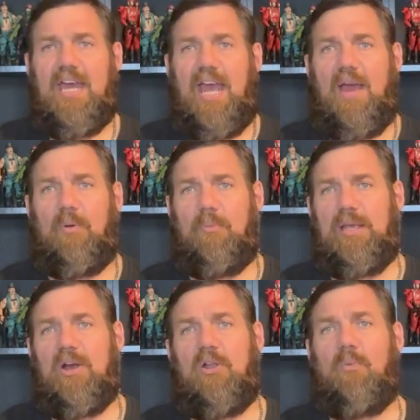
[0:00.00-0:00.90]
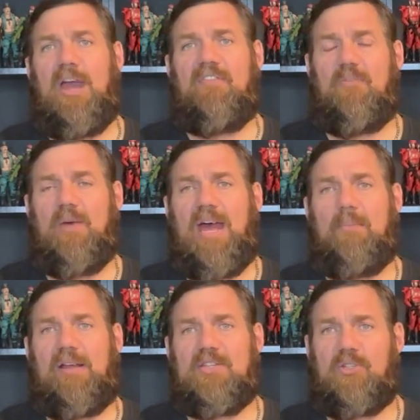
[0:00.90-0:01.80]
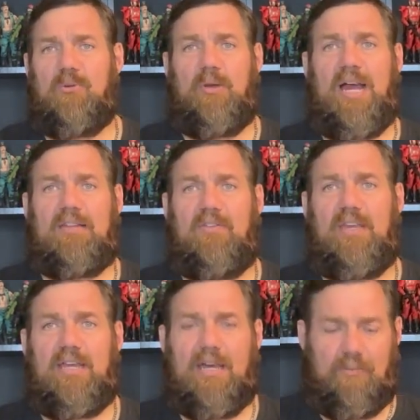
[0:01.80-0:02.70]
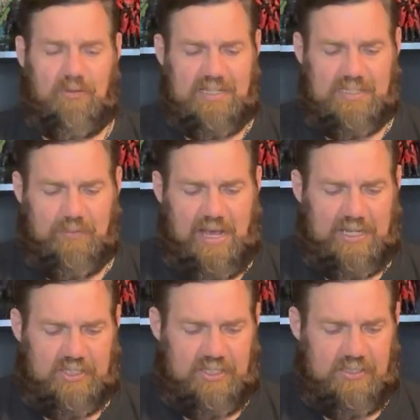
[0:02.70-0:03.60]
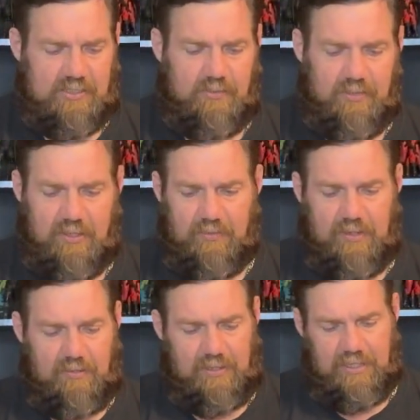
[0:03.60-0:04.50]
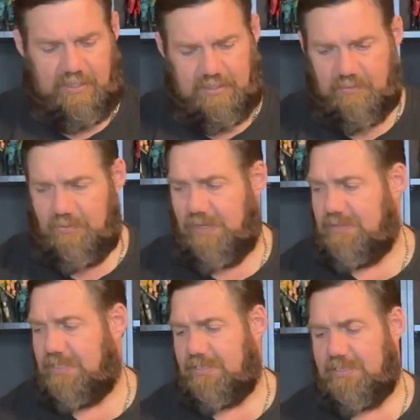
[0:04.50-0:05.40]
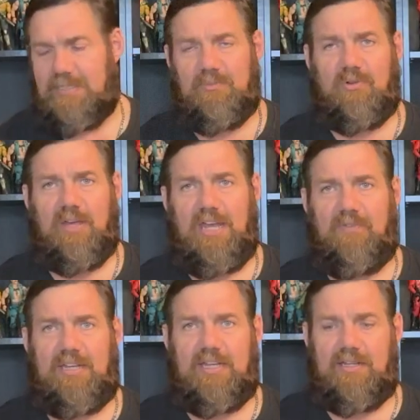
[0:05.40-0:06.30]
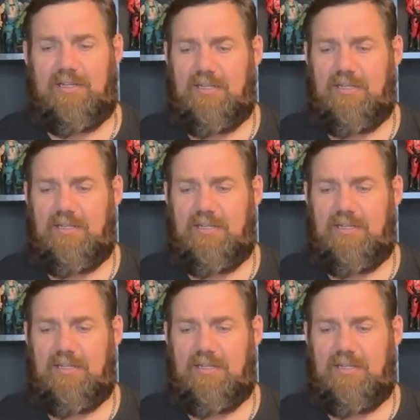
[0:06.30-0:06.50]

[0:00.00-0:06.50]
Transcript: And we're going to be going away from that because we're going to go back to the plastic packaging. So there it is. Ooh, that's a little heavy, didn't it?